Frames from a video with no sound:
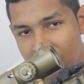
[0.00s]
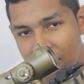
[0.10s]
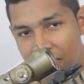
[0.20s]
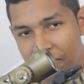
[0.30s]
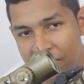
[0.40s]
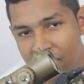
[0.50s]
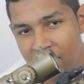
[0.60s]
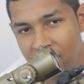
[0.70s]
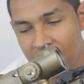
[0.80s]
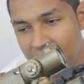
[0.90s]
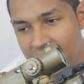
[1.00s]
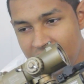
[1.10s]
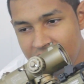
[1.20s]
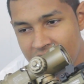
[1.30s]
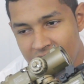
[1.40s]
You know what I mean? Like,
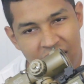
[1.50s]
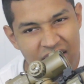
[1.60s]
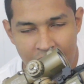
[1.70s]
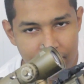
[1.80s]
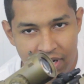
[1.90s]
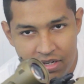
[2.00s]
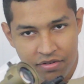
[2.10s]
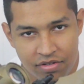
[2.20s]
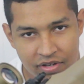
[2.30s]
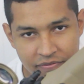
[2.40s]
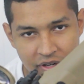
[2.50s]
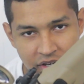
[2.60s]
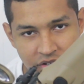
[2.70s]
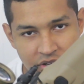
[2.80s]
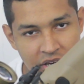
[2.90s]
they're just letting everybody use their
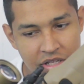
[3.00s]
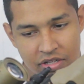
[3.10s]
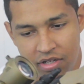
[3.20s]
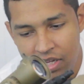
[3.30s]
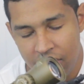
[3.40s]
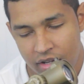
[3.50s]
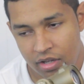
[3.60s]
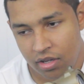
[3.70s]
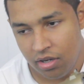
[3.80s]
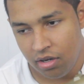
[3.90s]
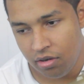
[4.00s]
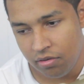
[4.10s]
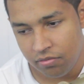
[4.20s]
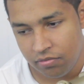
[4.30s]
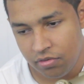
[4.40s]
fucking trades. They're like,
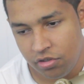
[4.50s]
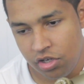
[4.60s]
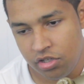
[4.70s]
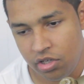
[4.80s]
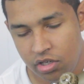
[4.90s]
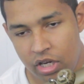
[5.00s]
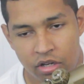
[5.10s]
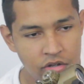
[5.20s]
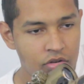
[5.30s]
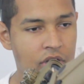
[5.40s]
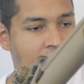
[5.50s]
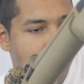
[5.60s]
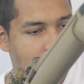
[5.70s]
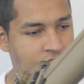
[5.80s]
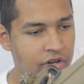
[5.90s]
oh, G&G, yeah, you could
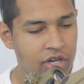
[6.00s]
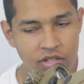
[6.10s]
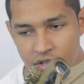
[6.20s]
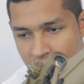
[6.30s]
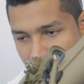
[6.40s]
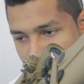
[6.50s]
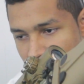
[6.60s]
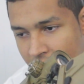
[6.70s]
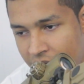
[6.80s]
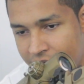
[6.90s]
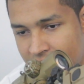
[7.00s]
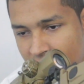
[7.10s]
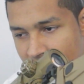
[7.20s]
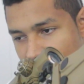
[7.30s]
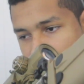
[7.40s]
have our trades. Oh,
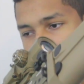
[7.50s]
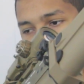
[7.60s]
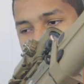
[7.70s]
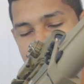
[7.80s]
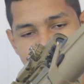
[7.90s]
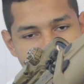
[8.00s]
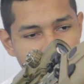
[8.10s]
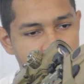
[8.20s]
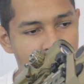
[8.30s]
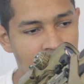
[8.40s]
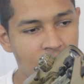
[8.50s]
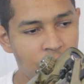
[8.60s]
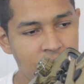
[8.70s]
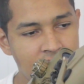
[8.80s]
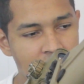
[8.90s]
VFC, yeah, you could have our trades. Oh,
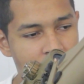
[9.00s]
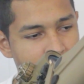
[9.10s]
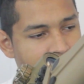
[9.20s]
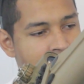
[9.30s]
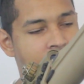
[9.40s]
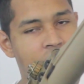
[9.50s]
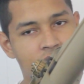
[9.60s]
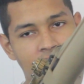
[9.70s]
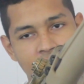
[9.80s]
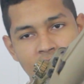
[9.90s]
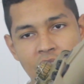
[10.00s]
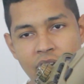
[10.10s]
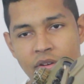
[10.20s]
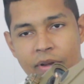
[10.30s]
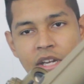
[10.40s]
WeTech, you could have our trades.
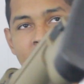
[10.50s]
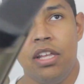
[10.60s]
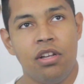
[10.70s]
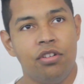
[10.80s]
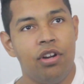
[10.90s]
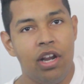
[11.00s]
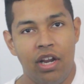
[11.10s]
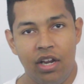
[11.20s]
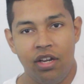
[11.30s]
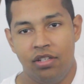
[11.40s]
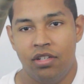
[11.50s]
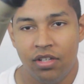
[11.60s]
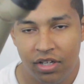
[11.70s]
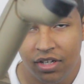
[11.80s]
Everybody has our trades.